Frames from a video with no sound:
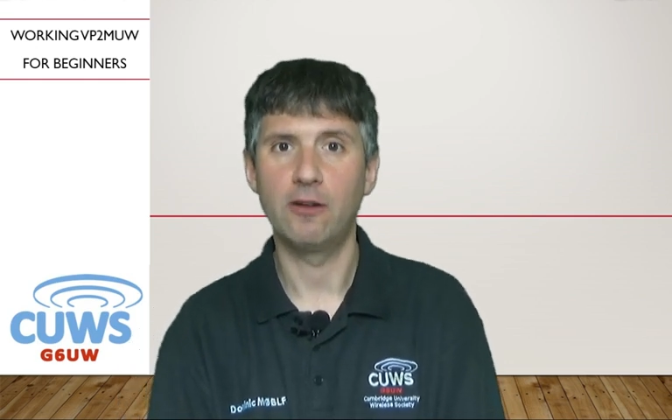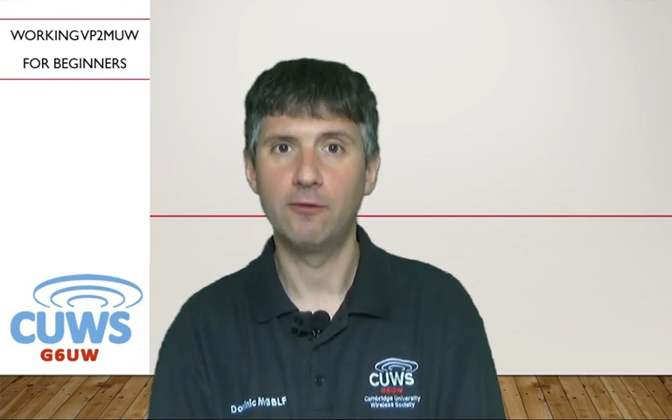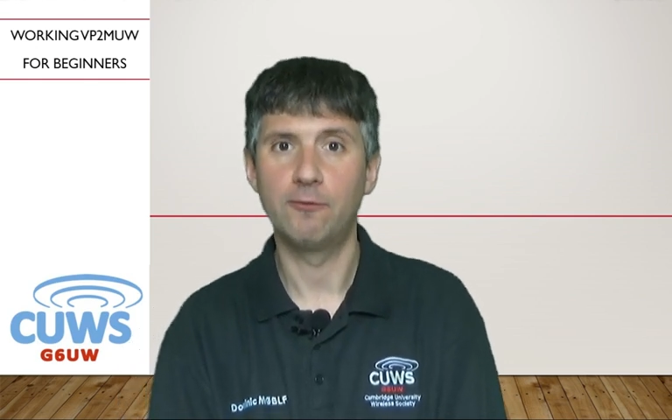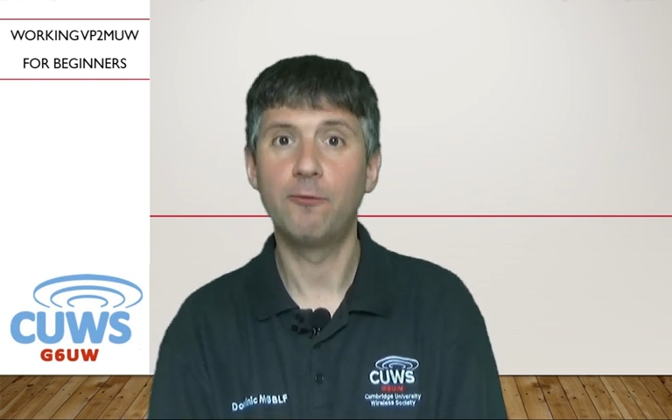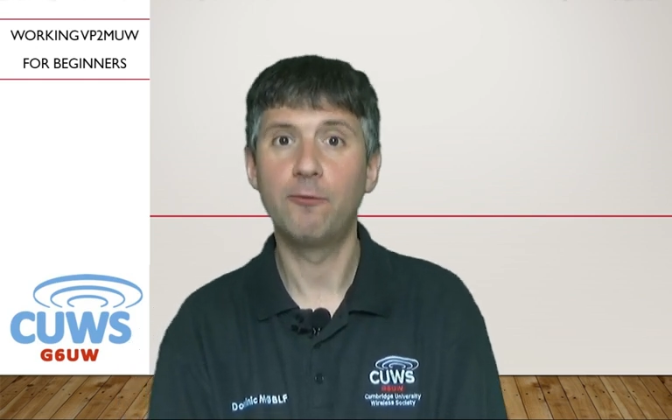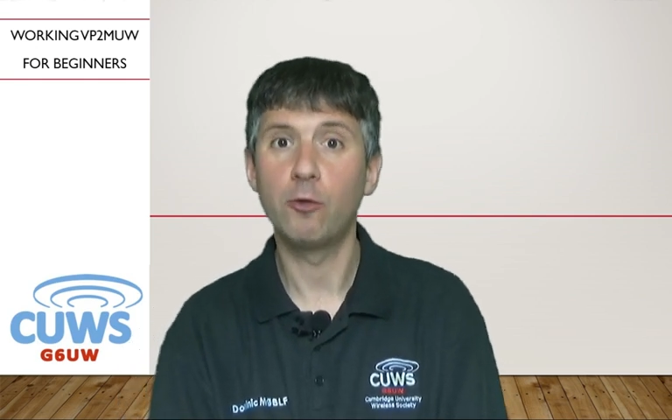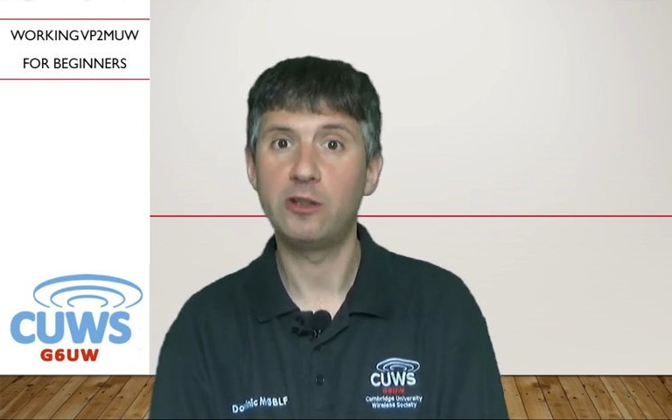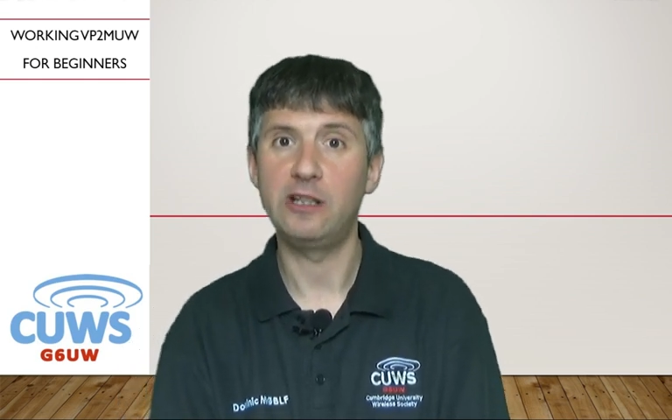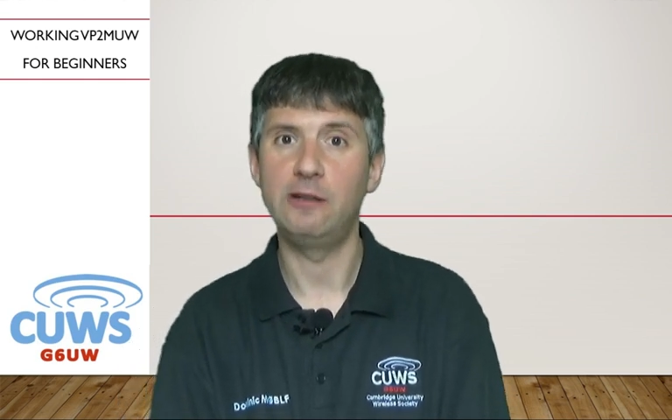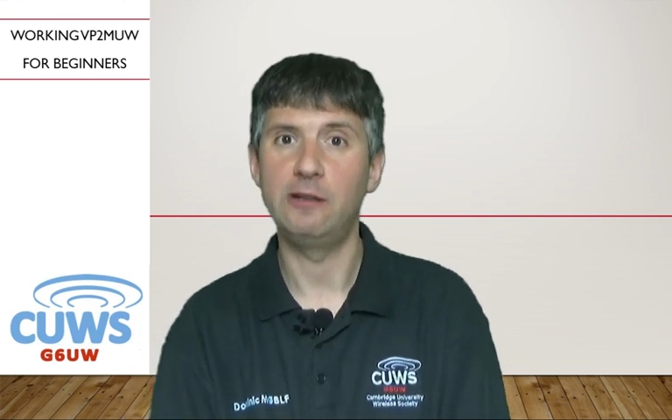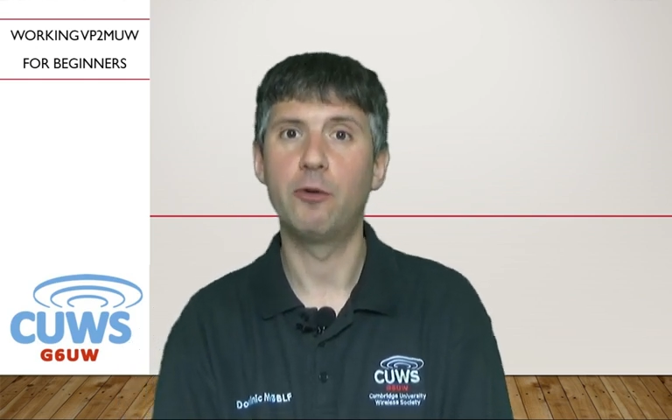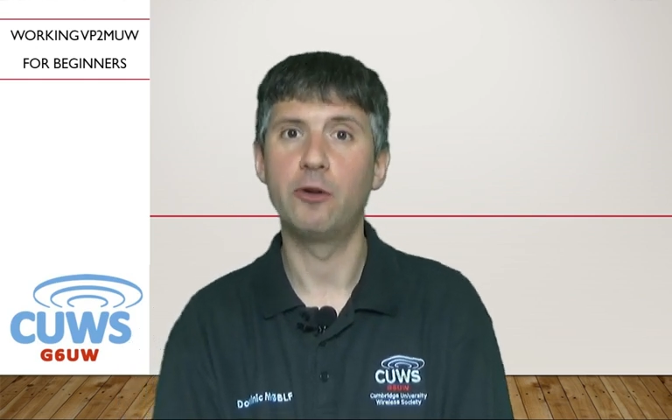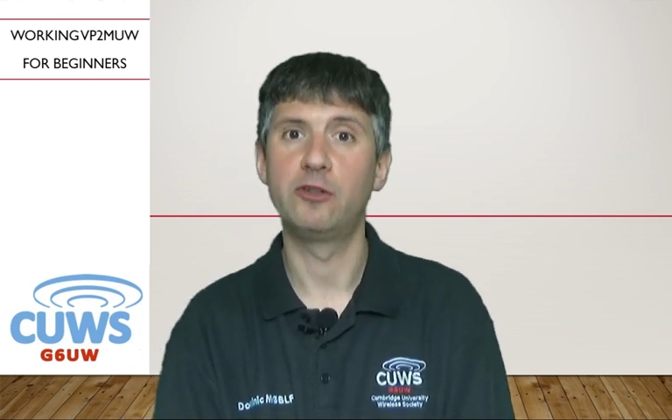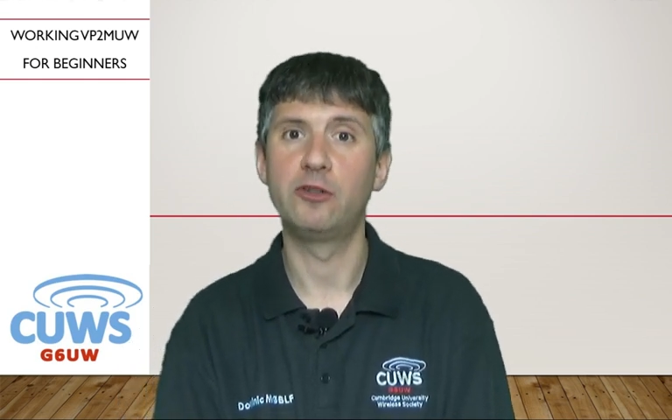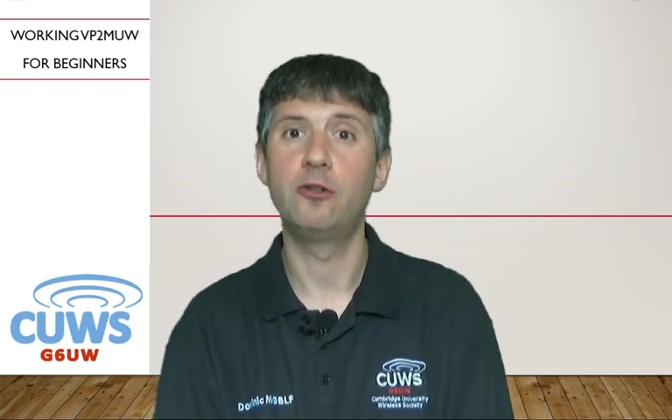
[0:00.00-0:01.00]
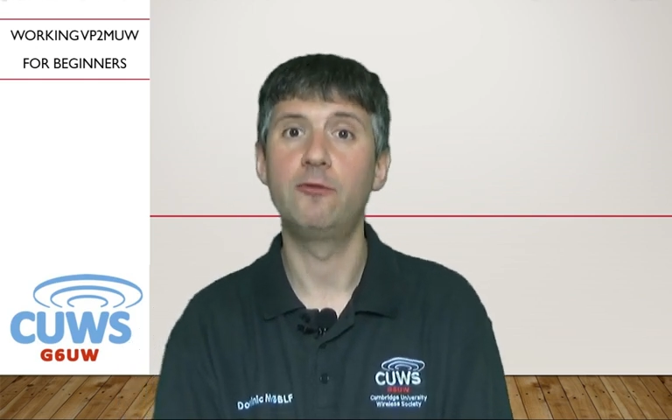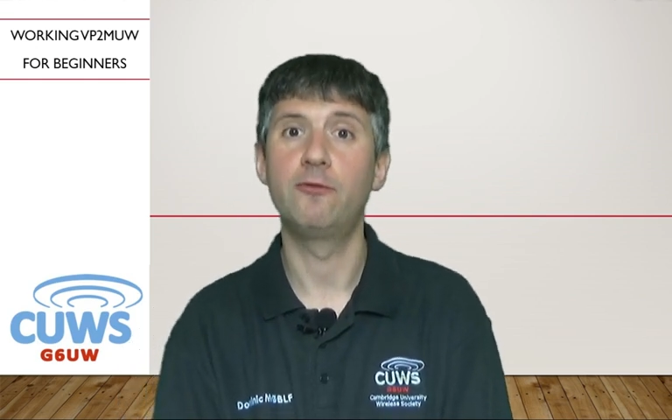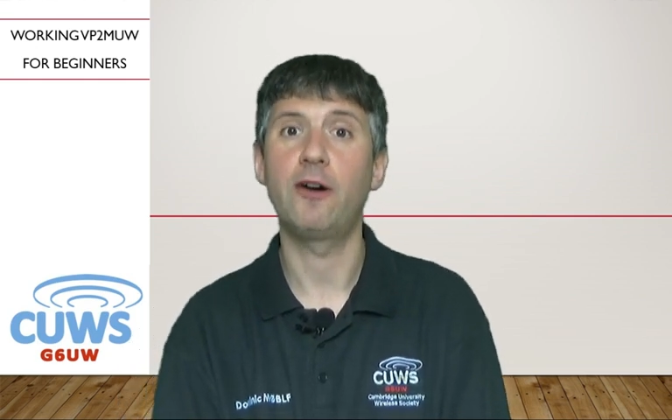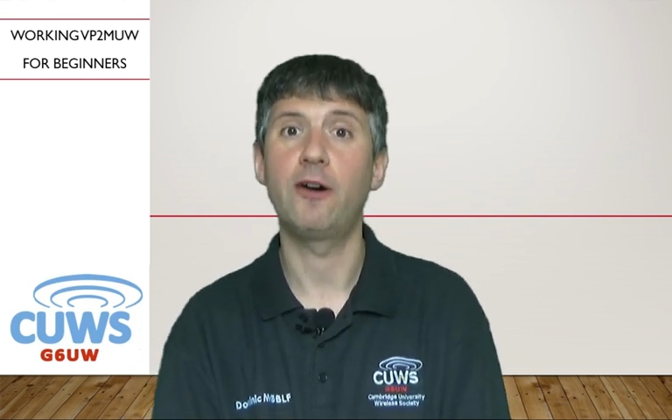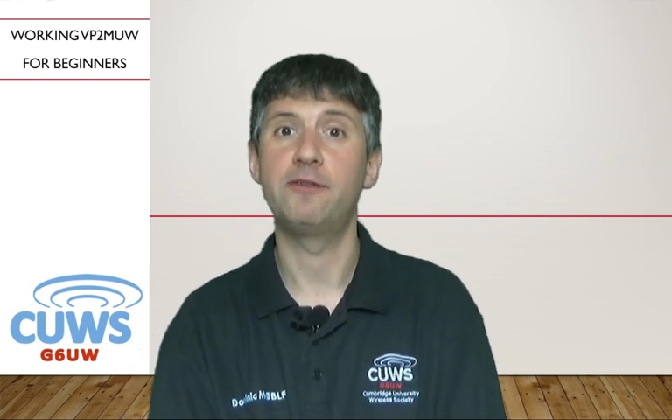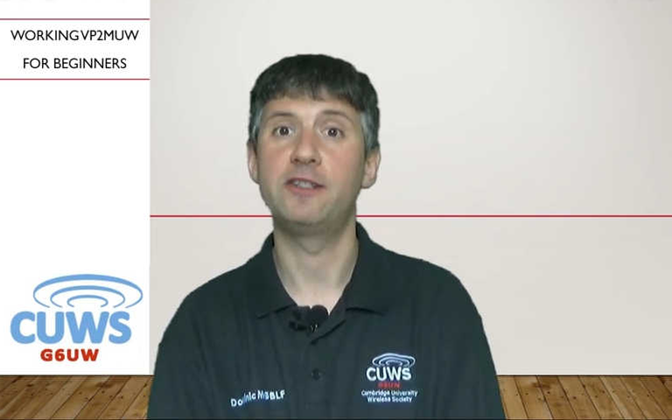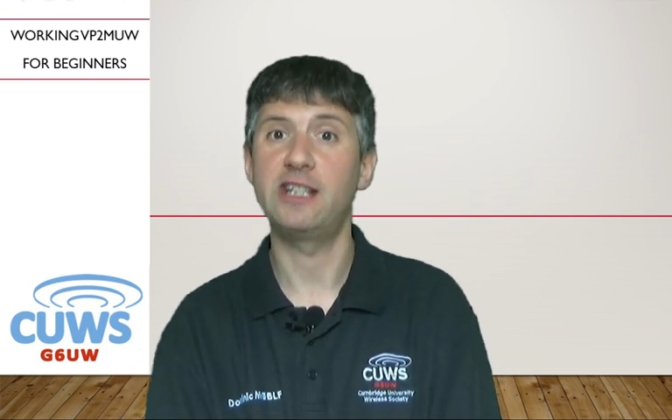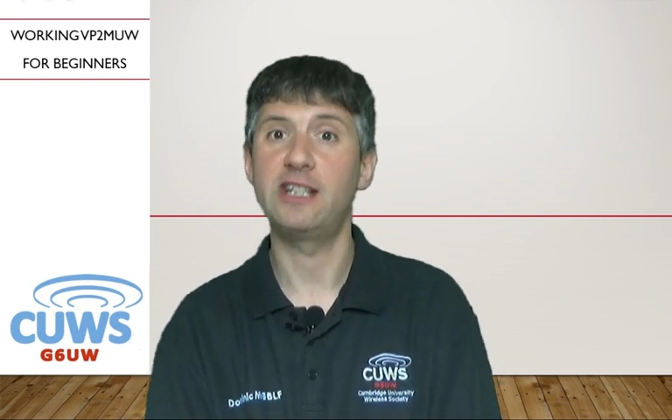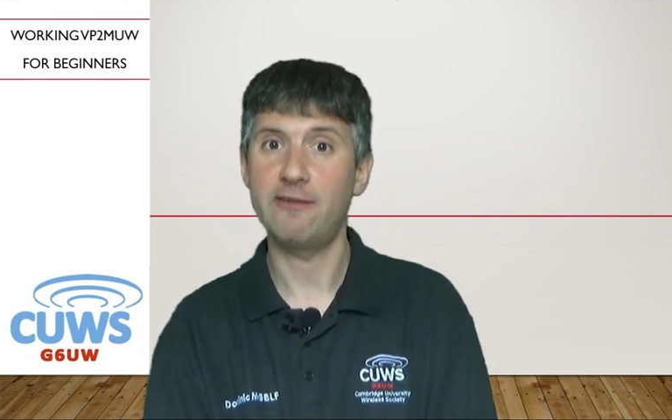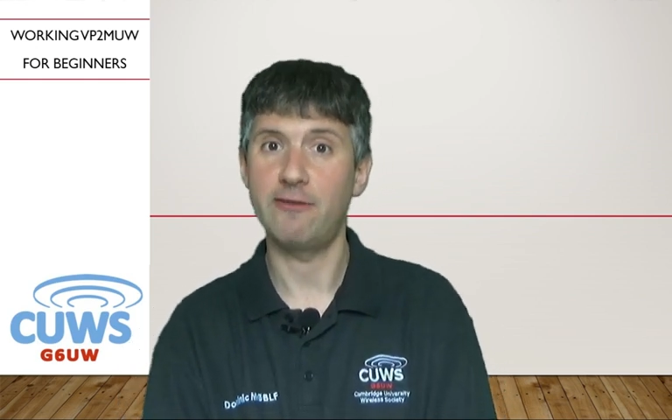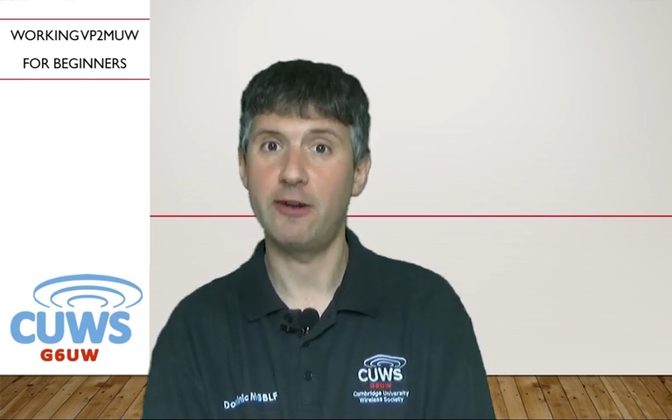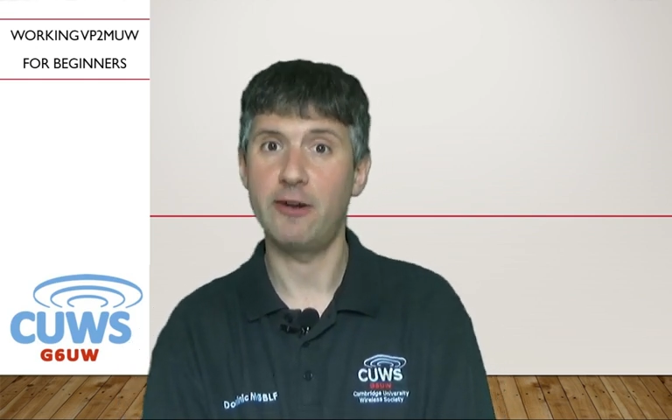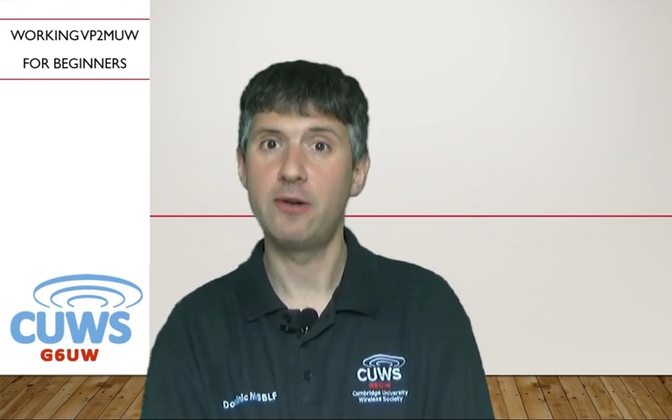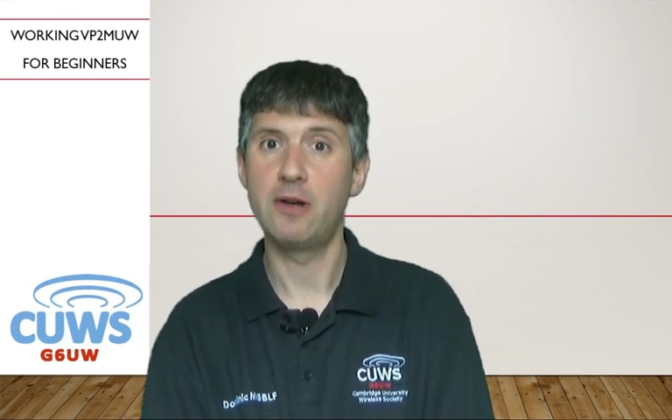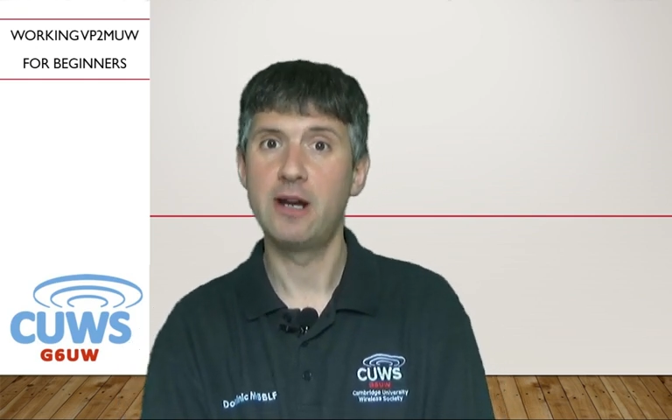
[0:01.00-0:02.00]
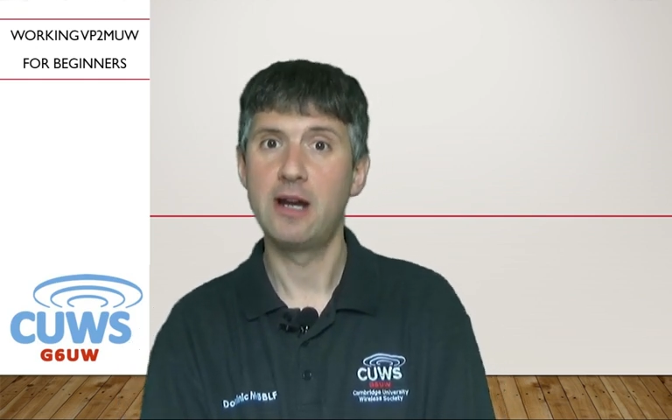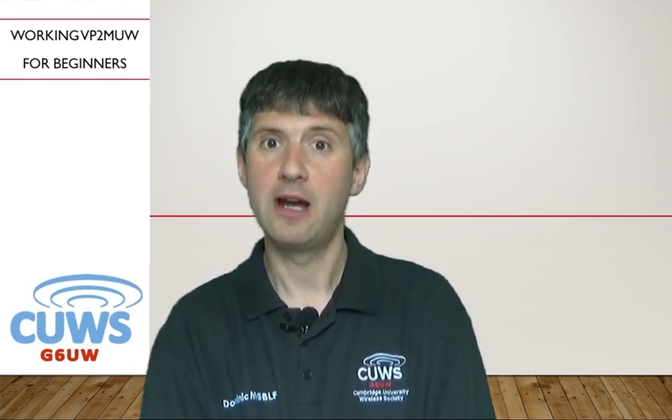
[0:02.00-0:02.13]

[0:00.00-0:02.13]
on 14.250,